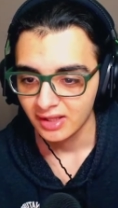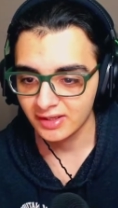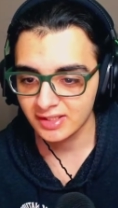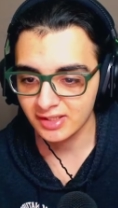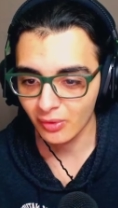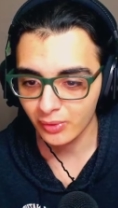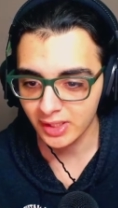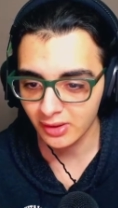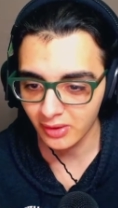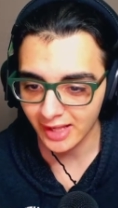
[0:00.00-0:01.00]
This is a
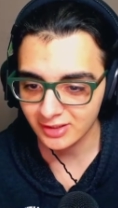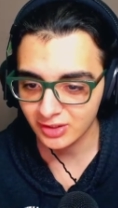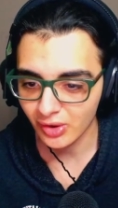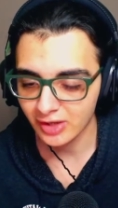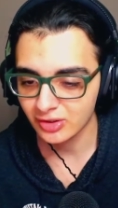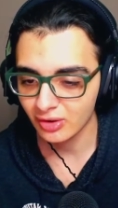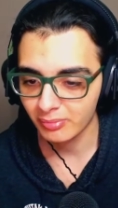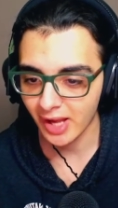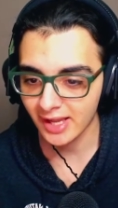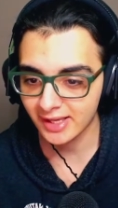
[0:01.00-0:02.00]
real head scratcher,
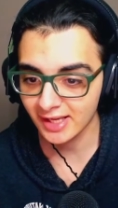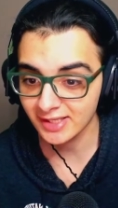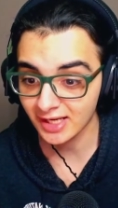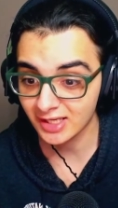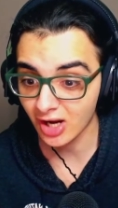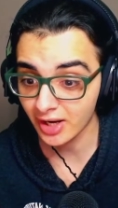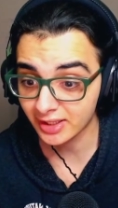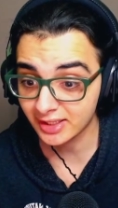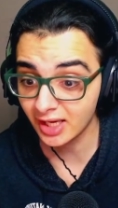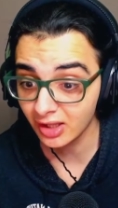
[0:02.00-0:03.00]
but I guess I gotta
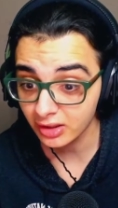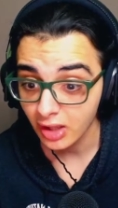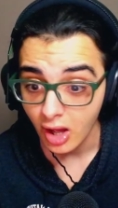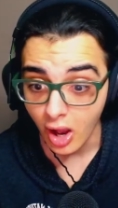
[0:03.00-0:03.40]
kill.